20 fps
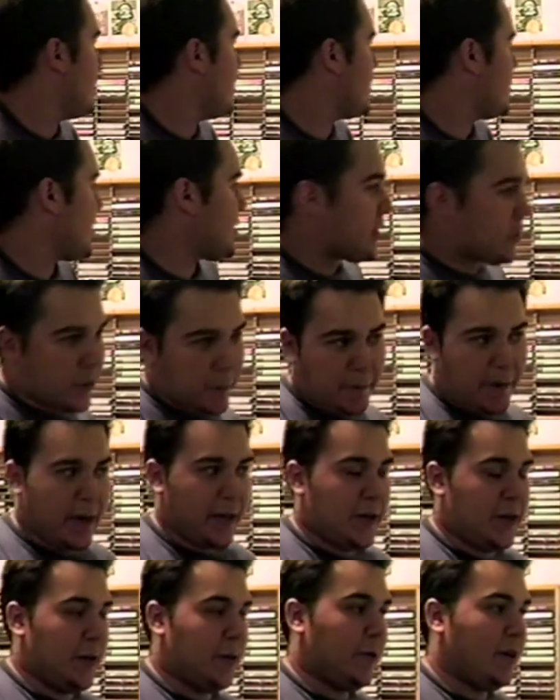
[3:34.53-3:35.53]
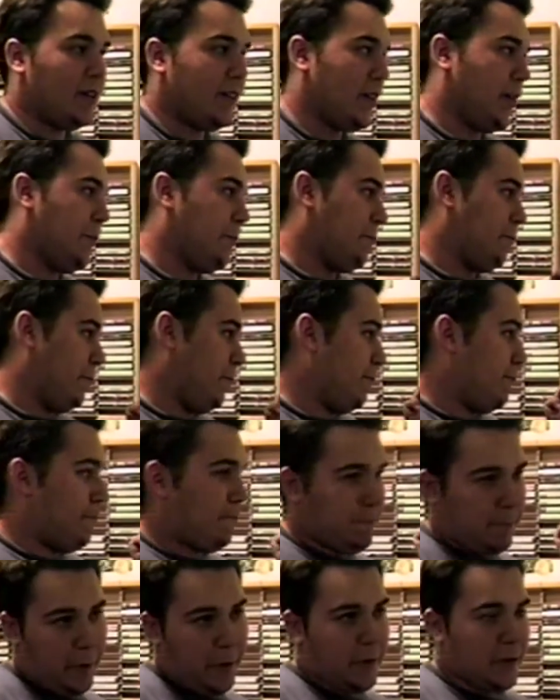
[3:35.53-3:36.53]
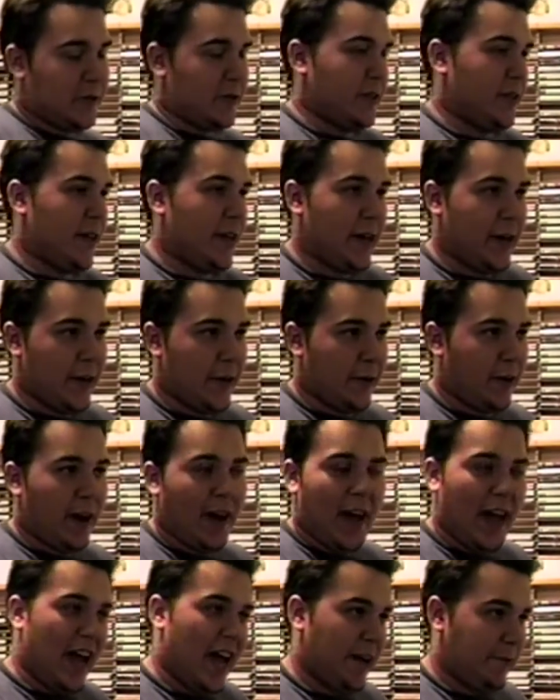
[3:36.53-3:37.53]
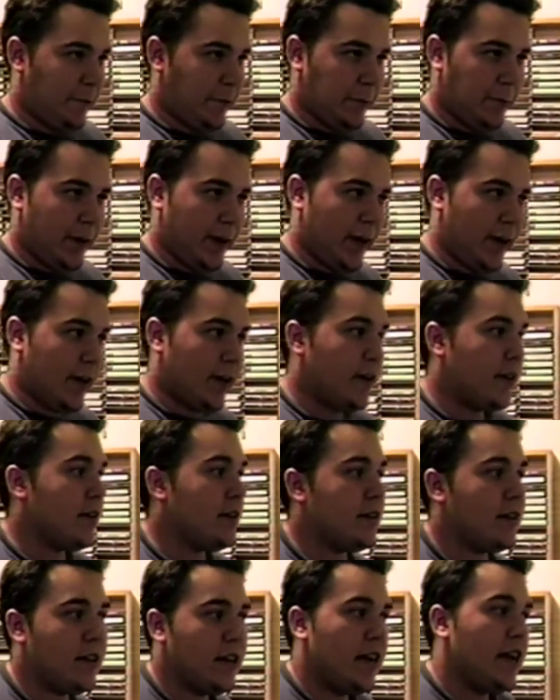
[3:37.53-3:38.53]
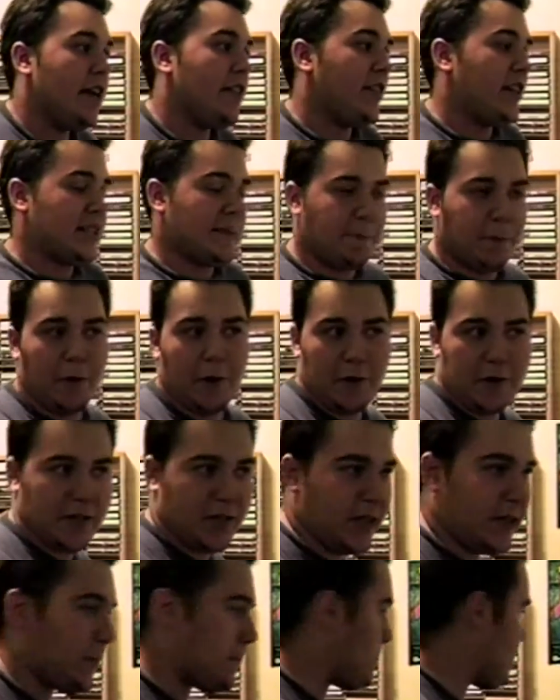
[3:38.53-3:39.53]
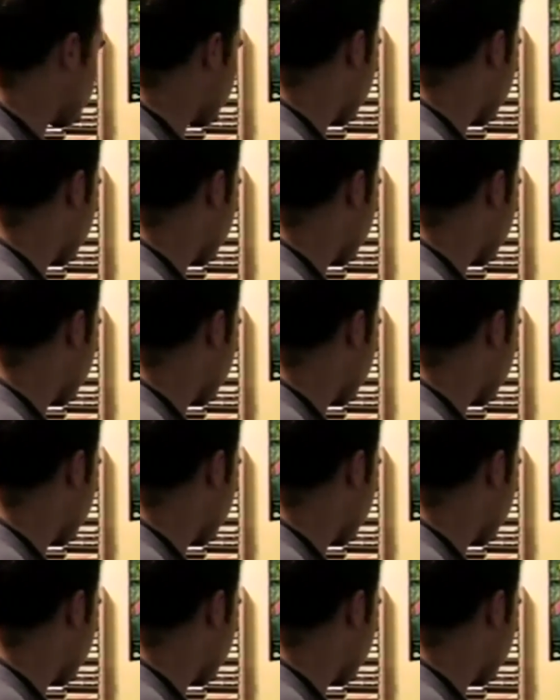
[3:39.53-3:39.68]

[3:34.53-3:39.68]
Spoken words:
just to bring you a little person here I have with me. This person,